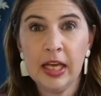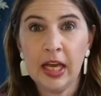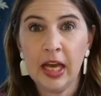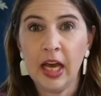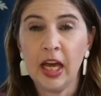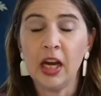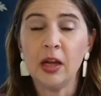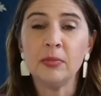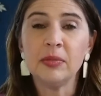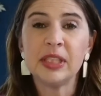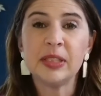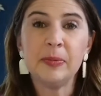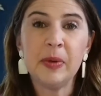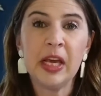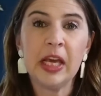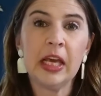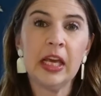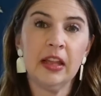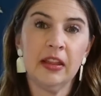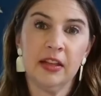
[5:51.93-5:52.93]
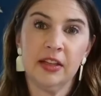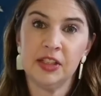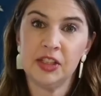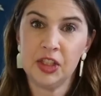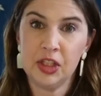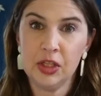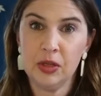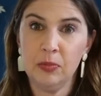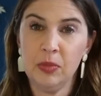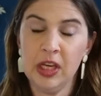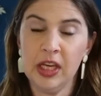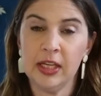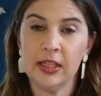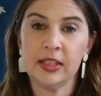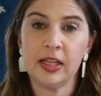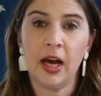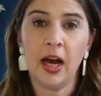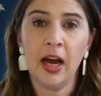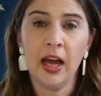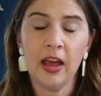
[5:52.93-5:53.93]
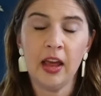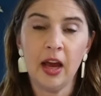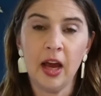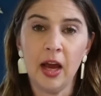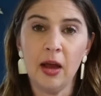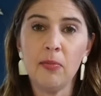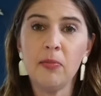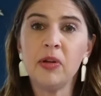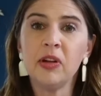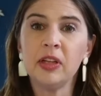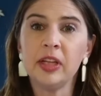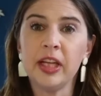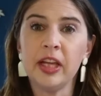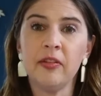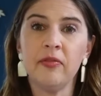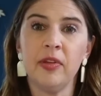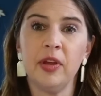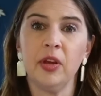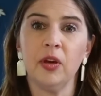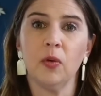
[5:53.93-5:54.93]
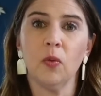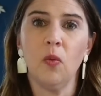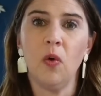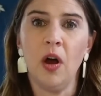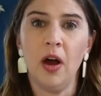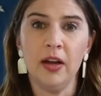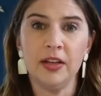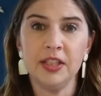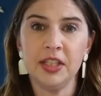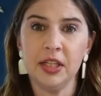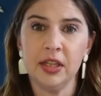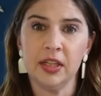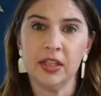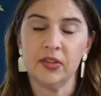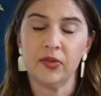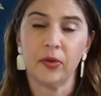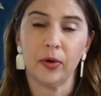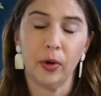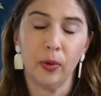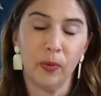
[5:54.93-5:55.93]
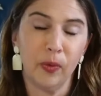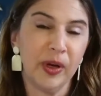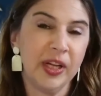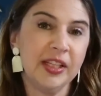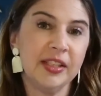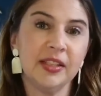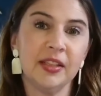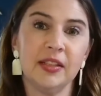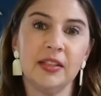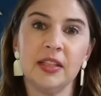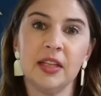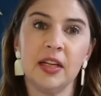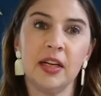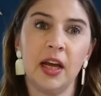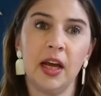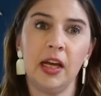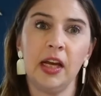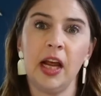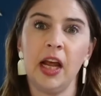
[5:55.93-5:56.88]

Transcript: And I'm speaking this to you because I, I believe that you're watching this for a reason tonight.